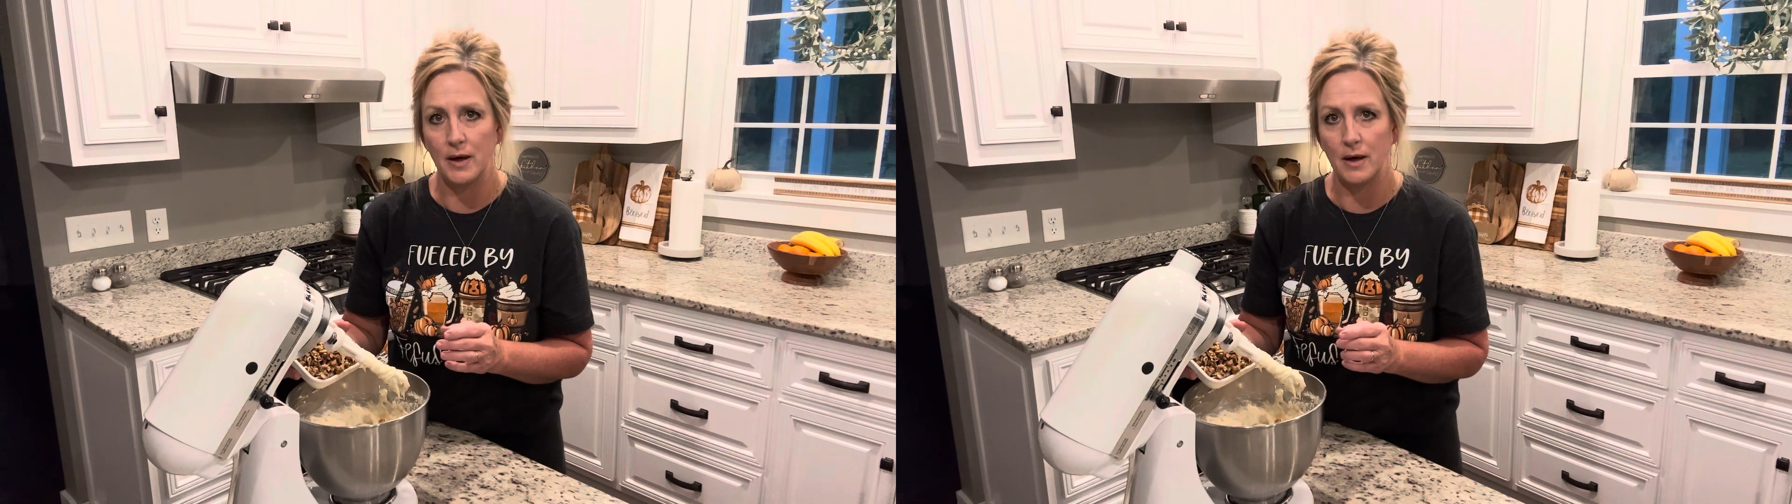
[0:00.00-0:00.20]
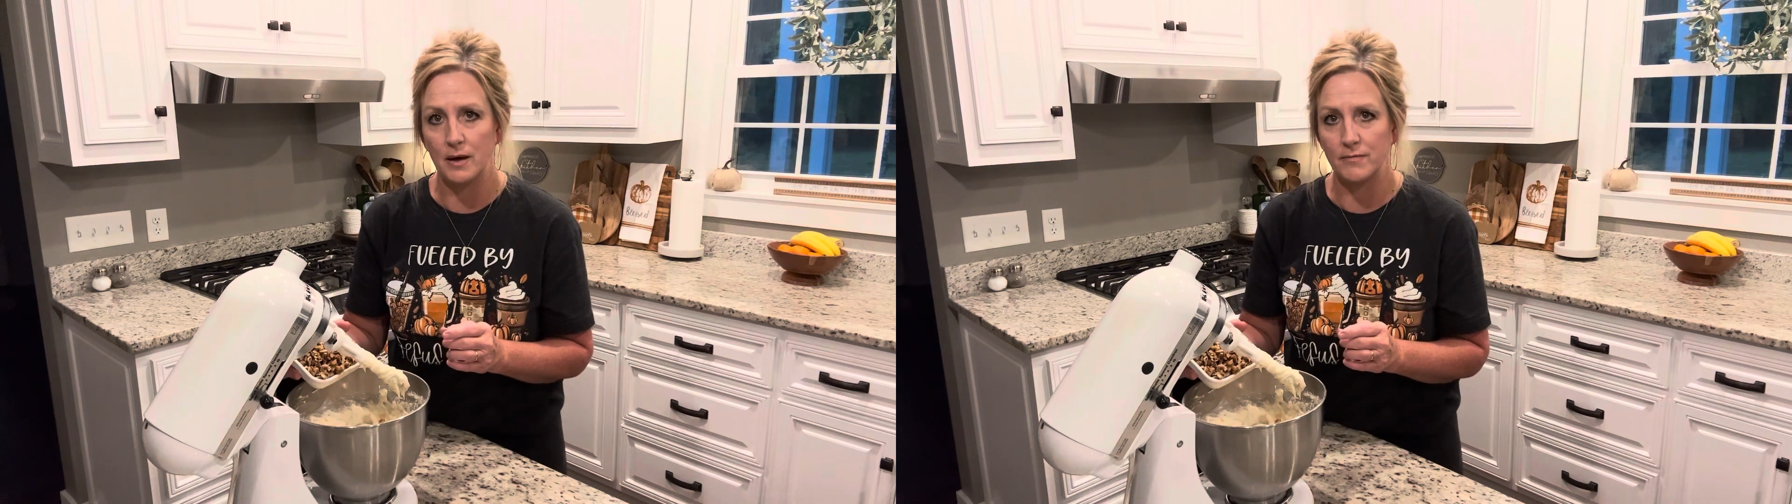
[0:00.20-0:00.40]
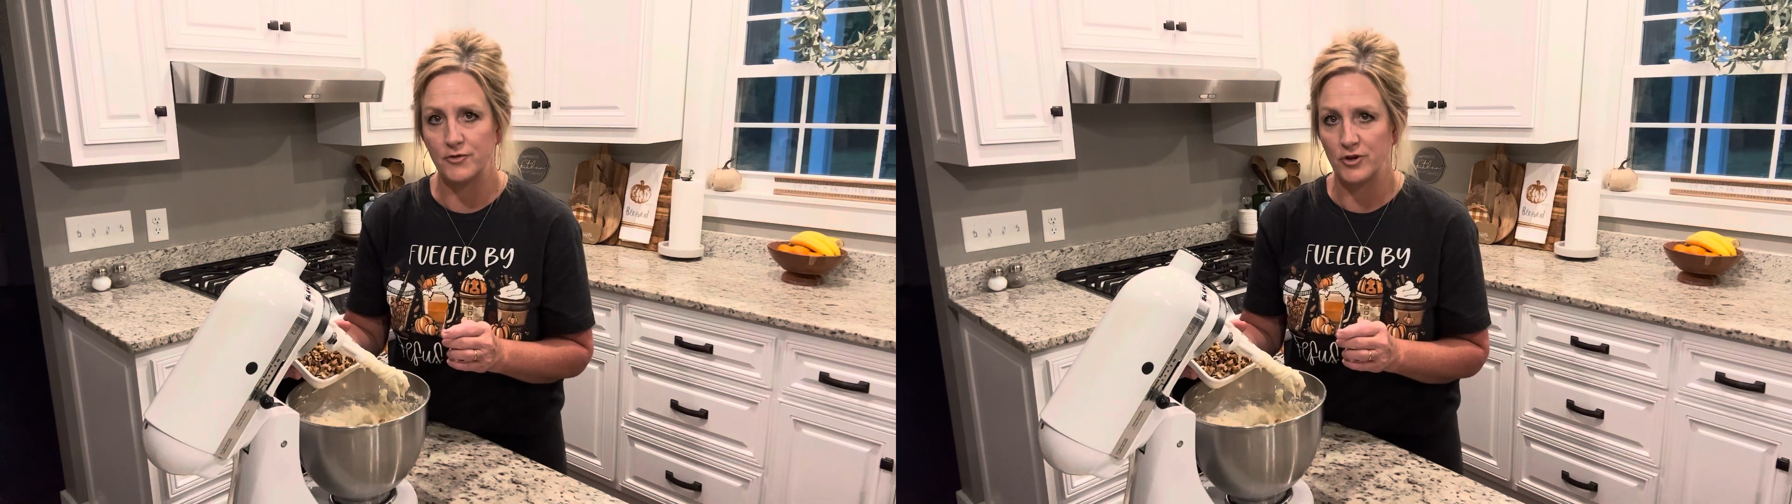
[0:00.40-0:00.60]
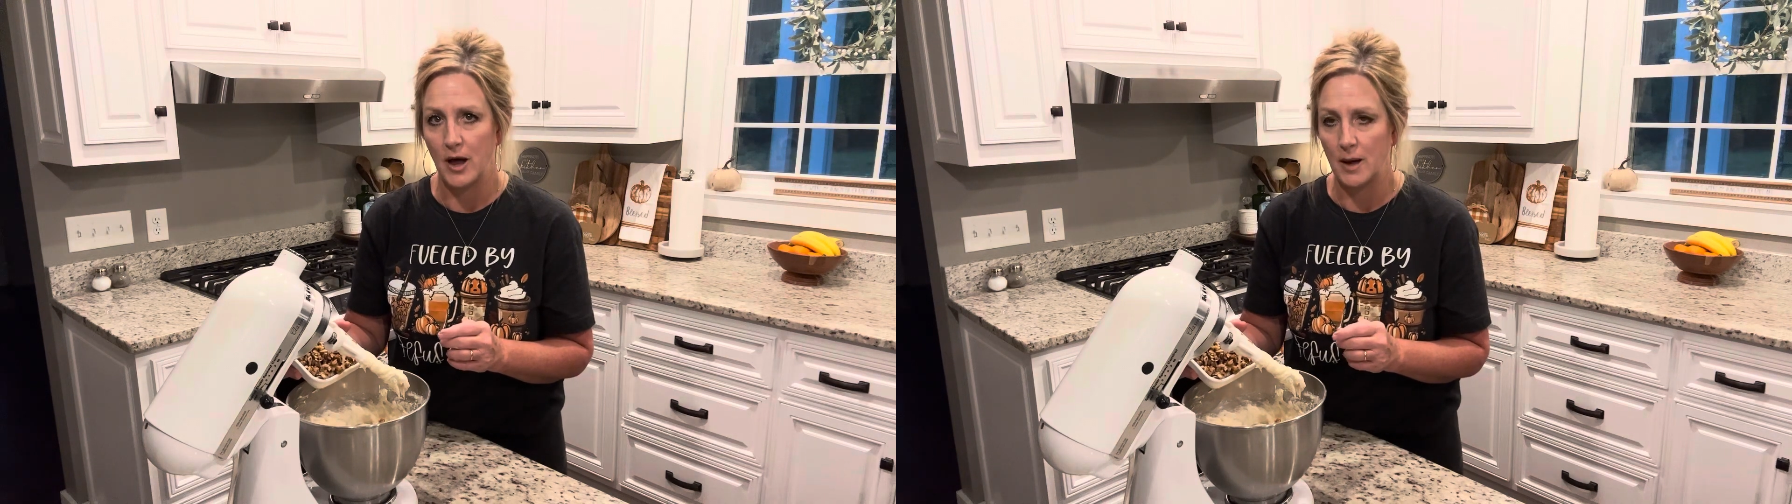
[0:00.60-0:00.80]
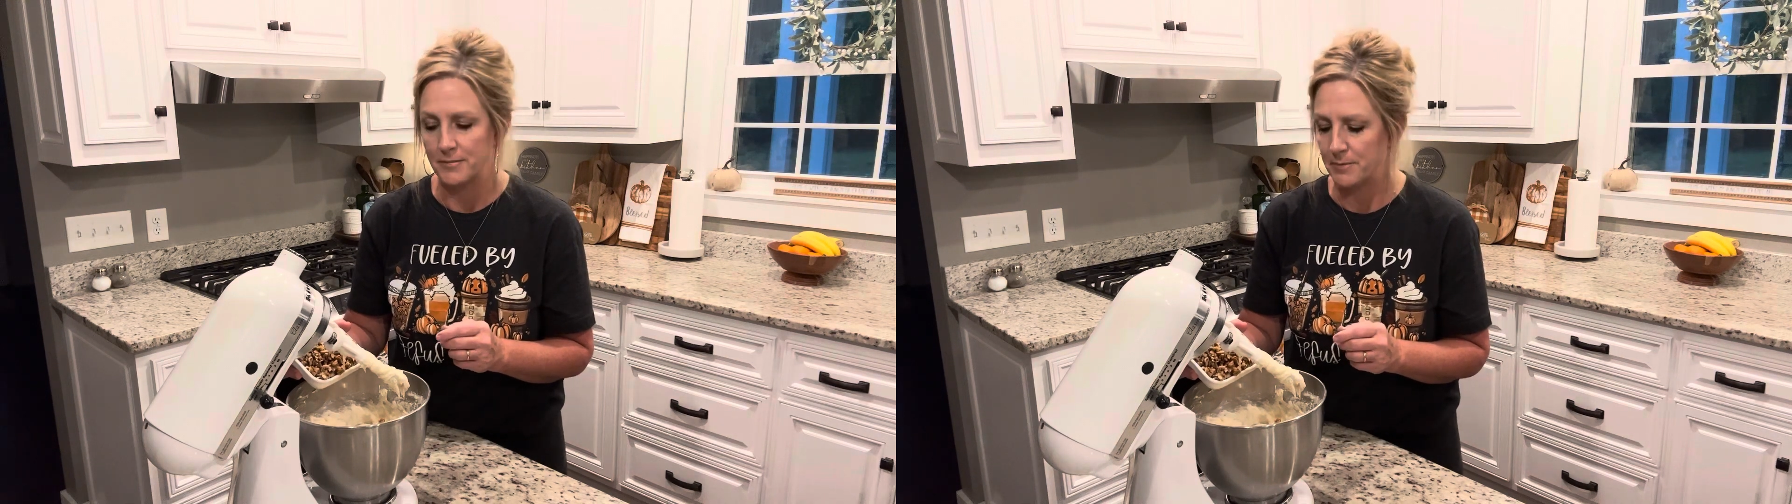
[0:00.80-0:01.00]
of
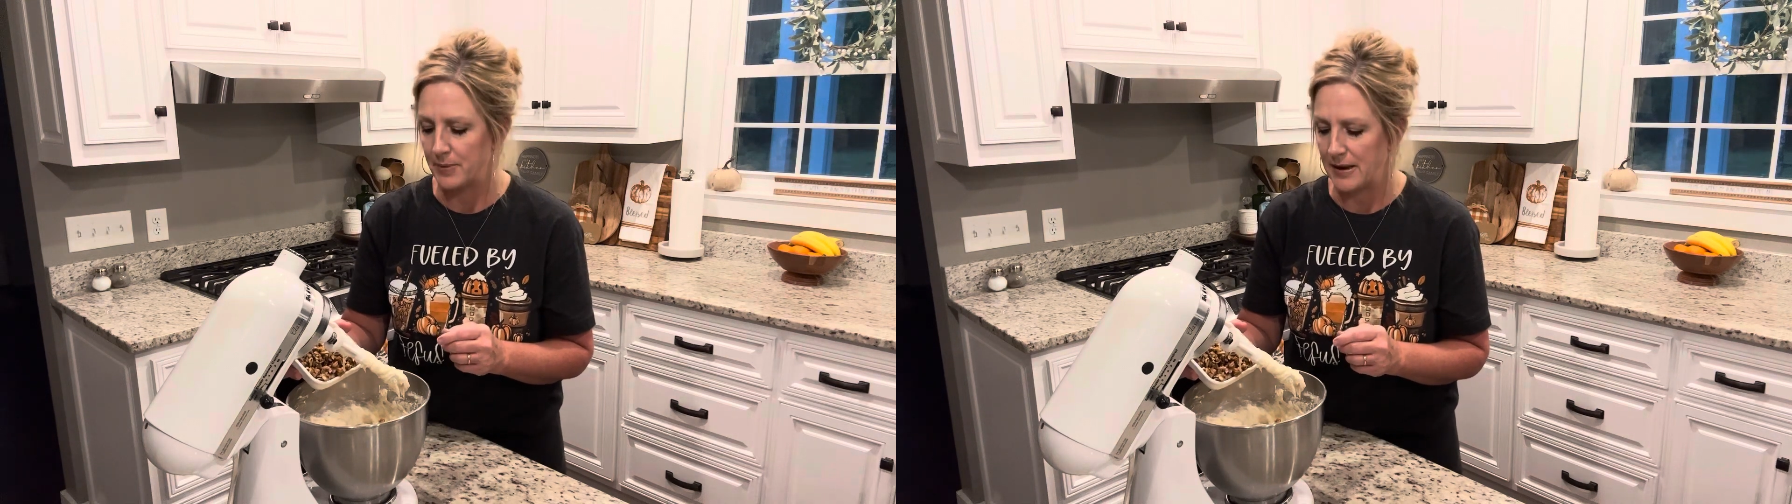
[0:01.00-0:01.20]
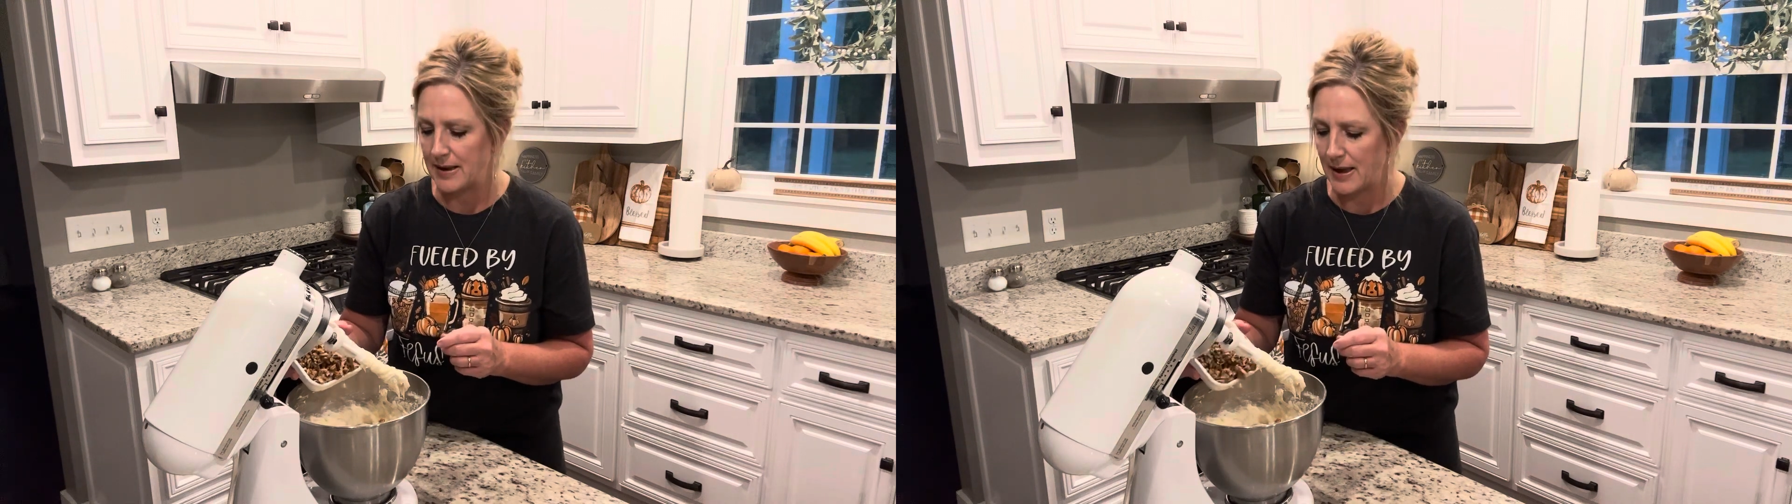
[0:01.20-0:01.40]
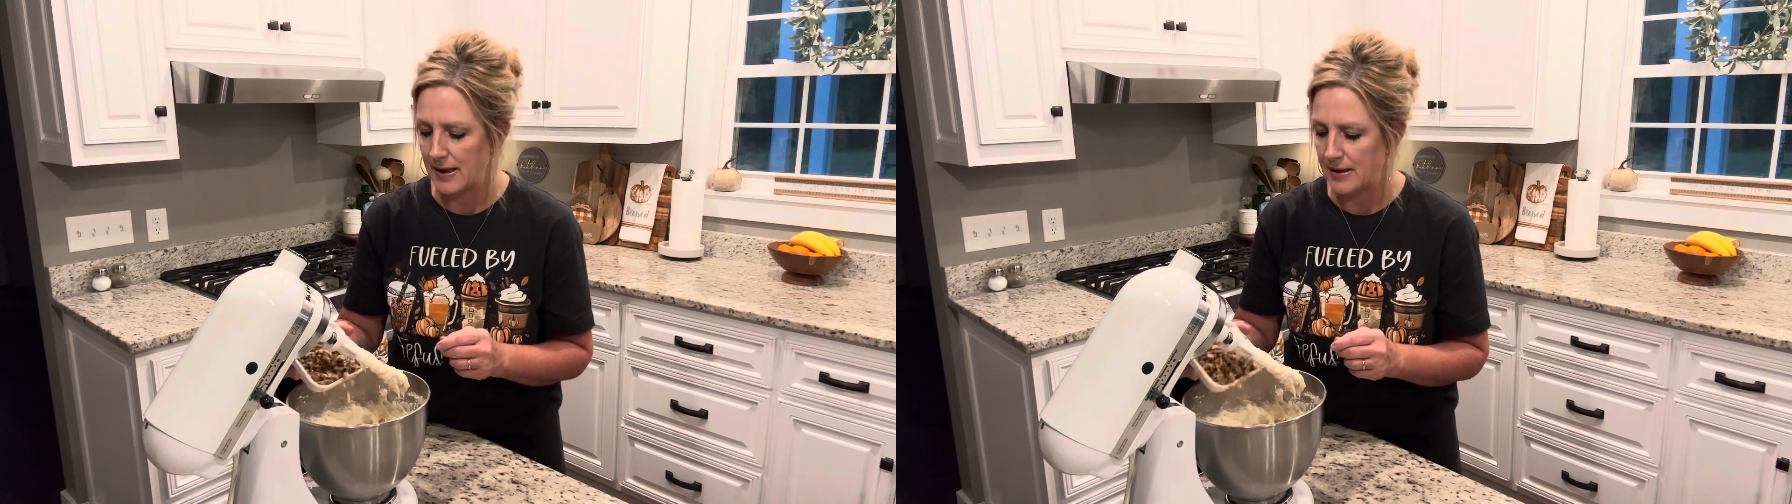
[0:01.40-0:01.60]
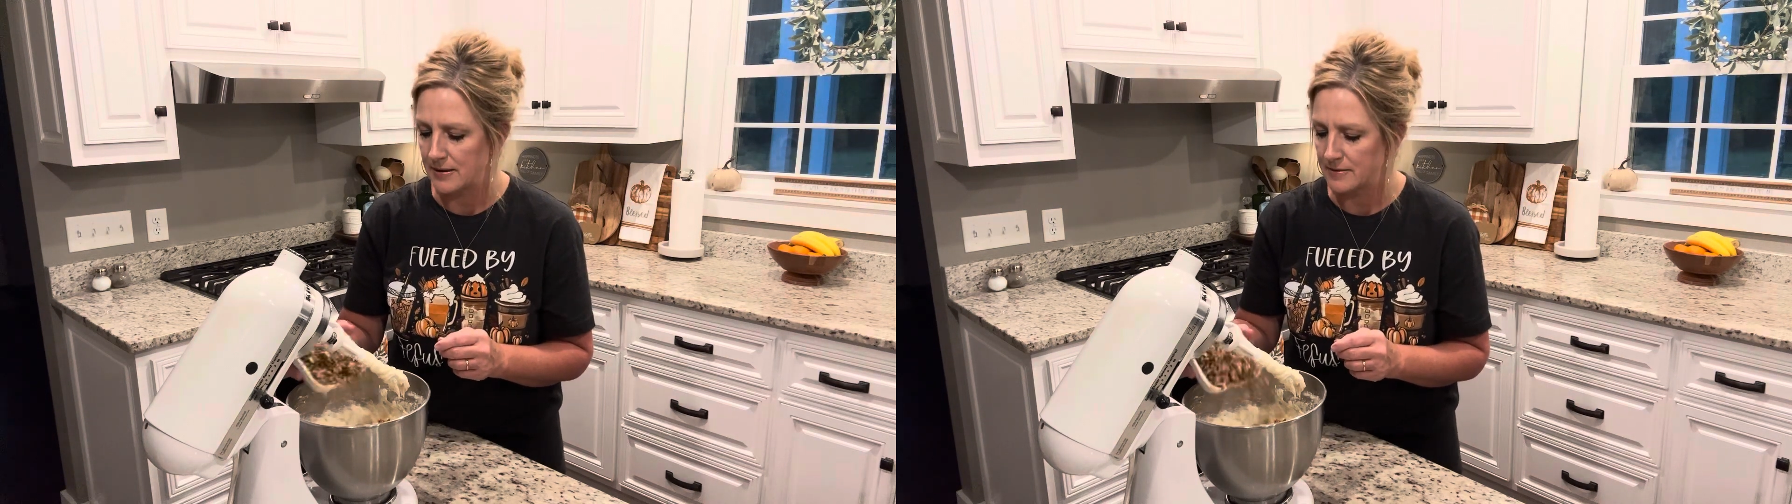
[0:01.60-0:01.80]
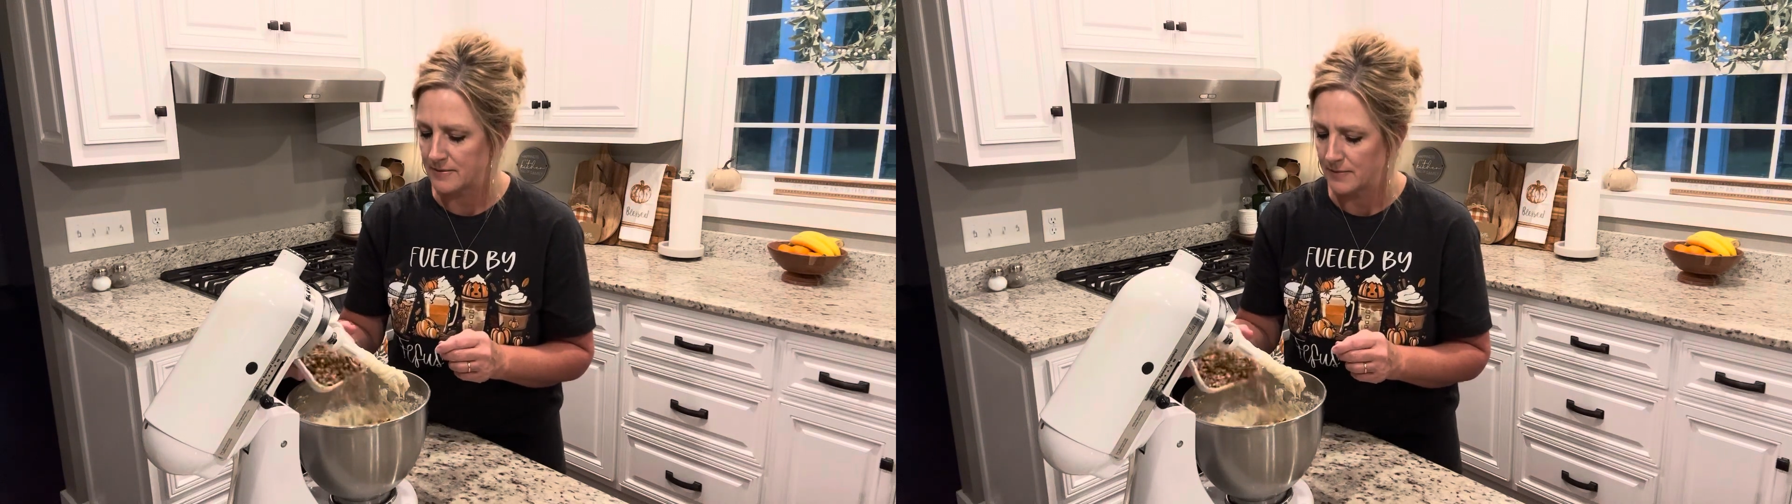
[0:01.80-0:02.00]
chopped
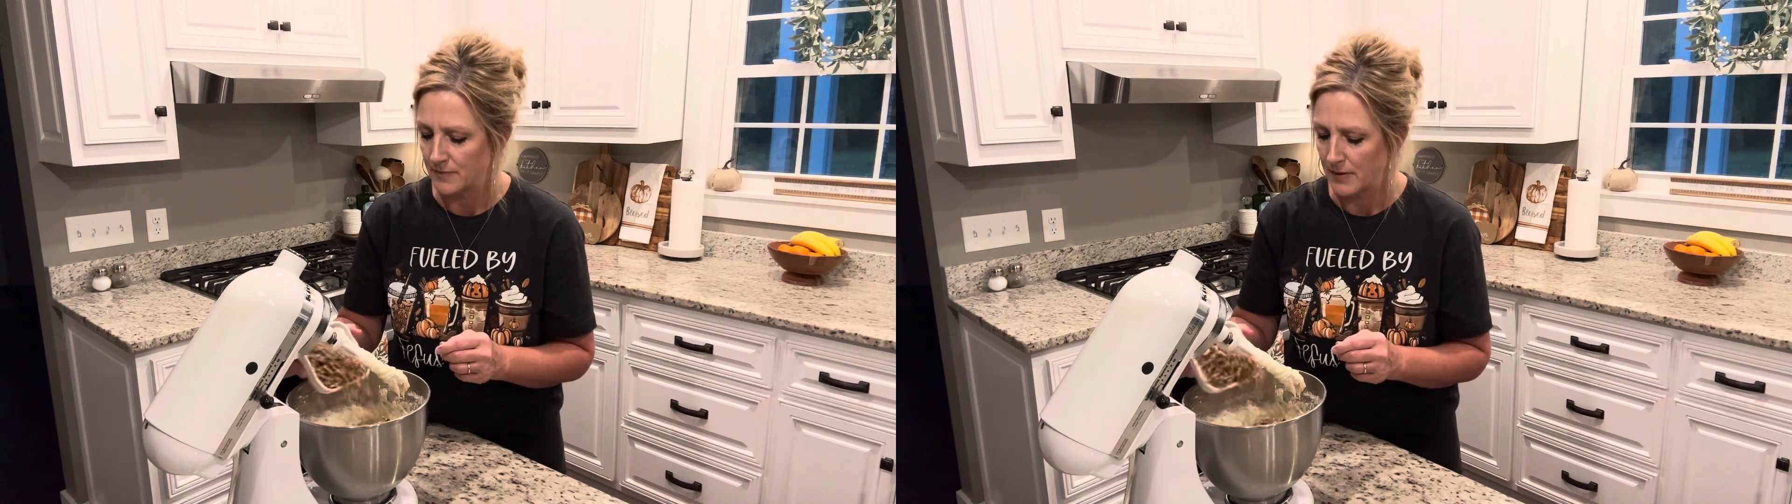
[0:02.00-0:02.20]
pecans.